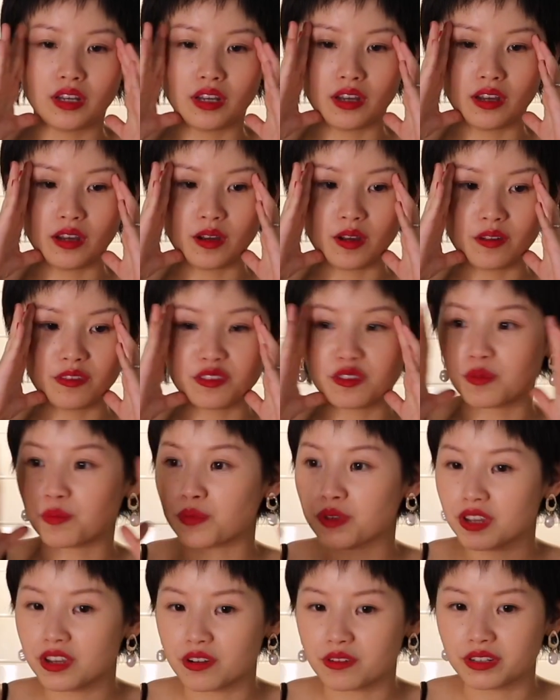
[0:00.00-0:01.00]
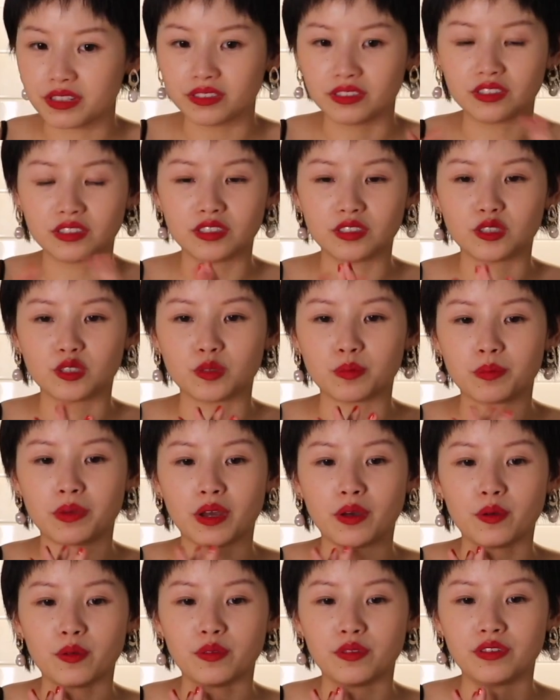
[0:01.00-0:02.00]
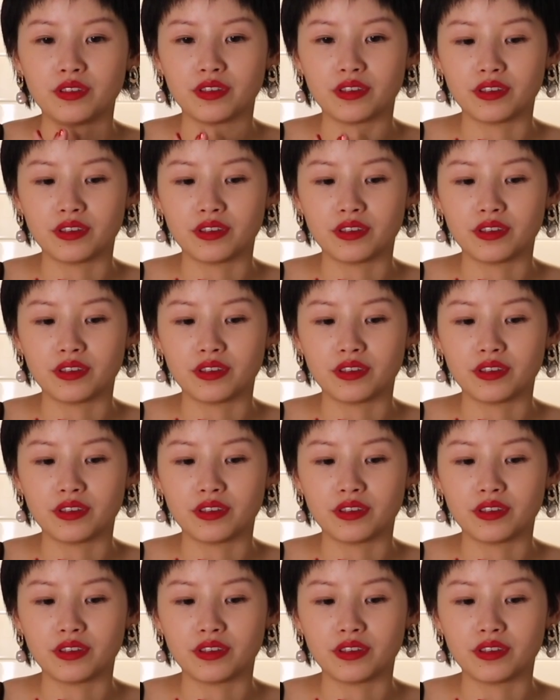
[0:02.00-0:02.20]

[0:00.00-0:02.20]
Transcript: the appearance, it's about